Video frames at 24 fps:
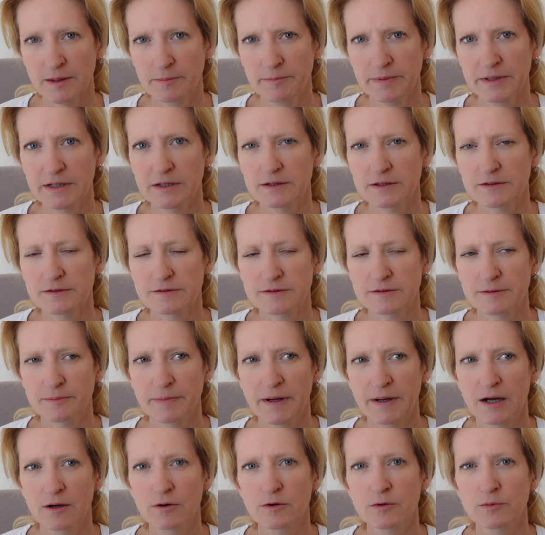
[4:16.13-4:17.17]
Because the
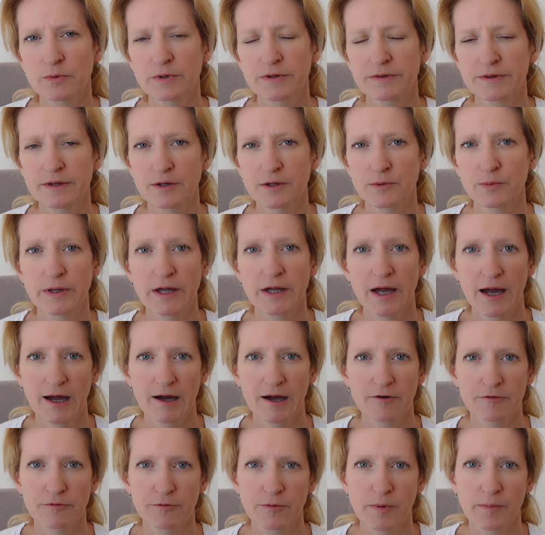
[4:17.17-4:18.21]
power we think we
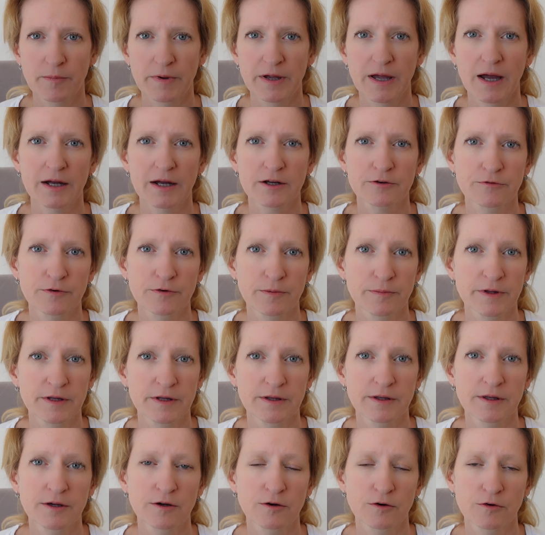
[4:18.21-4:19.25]
have when we act from
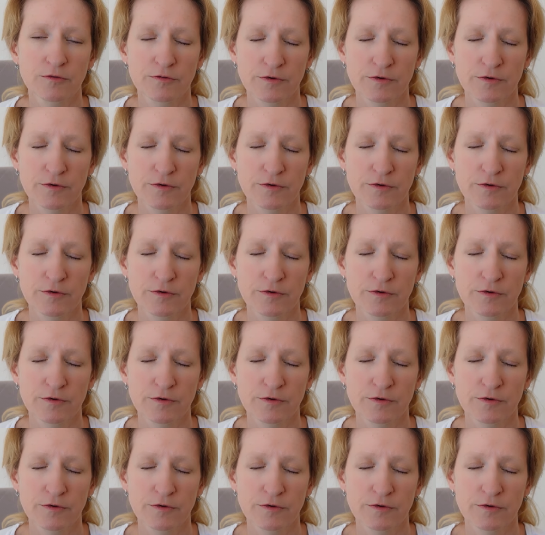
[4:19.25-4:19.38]
the ego,